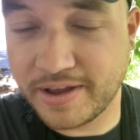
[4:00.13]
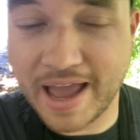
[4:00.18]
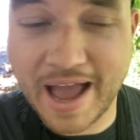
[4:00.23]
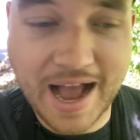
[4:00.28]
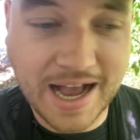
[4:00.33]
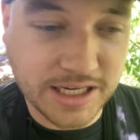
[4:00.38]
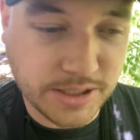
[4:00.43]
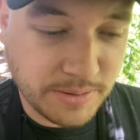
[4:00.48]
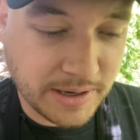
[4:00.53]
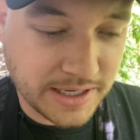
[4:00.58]

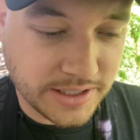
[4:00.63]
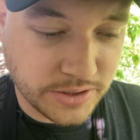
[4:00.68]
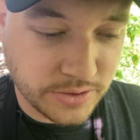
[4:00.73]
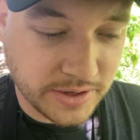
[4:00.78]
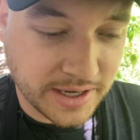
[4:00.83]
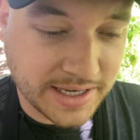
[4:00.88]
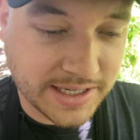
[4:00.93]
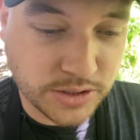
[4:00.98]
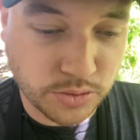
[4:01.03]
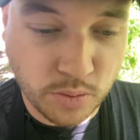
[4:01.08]
aspect to
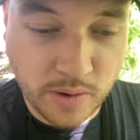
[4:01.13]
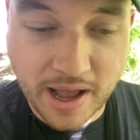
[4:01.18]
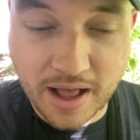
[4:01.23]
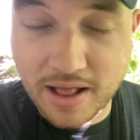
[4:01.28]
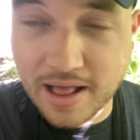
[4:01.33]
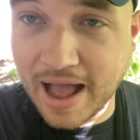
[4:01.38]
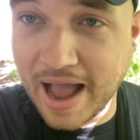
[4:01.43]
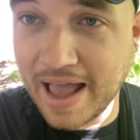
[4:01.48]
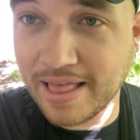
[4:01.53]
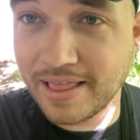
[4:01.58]
it as well,
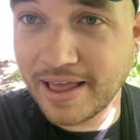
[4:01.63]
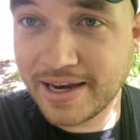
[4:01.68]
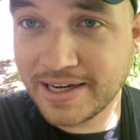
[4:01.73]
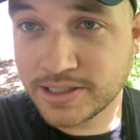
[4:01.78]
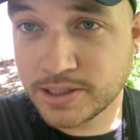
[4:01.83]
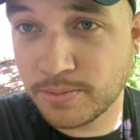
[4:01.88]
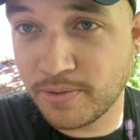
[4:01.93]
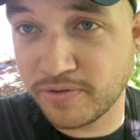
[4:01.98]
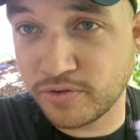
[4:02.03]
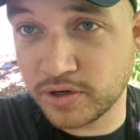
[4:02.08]
highlighting
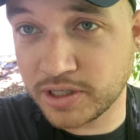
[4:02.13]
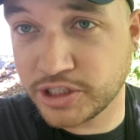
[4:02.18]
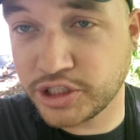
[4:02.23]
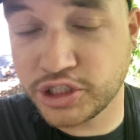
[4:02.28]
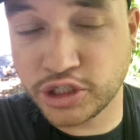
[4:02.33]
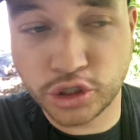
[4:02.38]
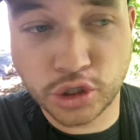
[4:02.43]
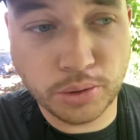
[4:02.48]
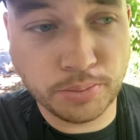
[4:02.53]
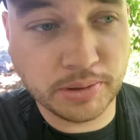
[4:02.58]
some of
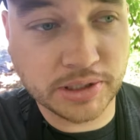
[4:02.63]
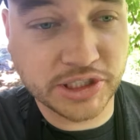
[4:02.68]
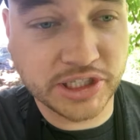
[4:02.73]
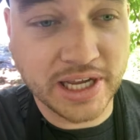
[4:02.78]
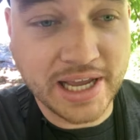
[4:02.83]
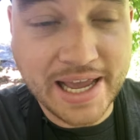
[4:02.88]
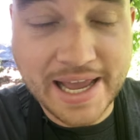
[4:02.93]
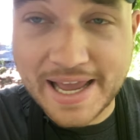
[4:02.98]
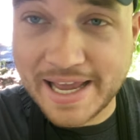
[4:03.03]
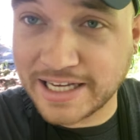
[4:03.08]
Christian Cooper's
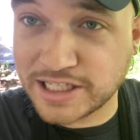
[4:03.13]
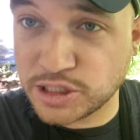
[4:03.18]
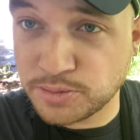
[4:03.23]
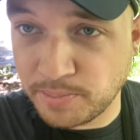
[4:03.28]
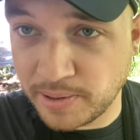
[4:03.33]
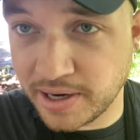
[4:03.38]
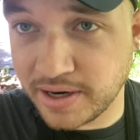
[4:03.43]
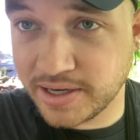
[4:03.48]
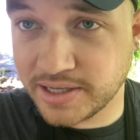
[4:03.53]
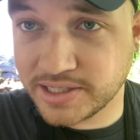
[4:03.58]

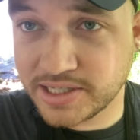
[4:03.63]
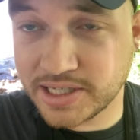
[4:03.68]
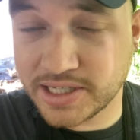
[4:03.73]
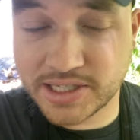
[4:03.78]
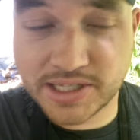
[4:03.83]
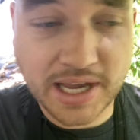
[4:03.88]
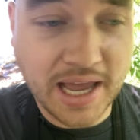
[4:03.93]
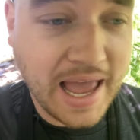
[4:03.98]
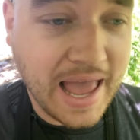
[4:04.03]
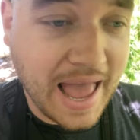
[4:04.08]

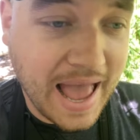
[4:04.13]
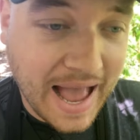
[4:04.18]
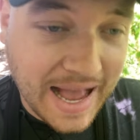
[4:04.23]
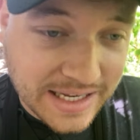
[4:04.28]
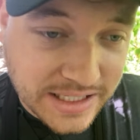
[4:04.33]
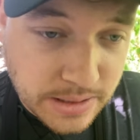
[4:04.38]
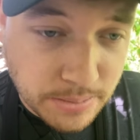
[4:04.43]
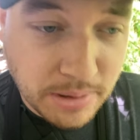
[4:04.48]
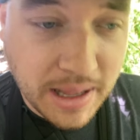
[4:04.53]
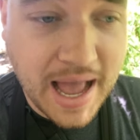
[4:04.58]
experiences
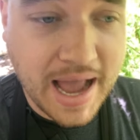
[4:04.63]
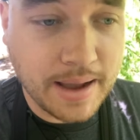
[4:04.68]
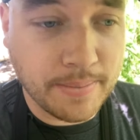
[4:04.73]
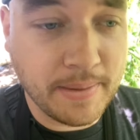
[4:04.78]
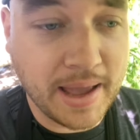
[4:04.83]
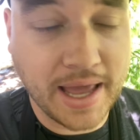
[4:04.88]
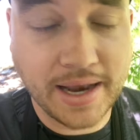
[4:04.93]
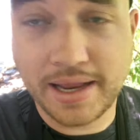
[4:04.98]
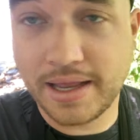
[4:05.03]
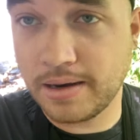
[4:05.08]
as a black
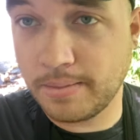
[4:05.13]
man in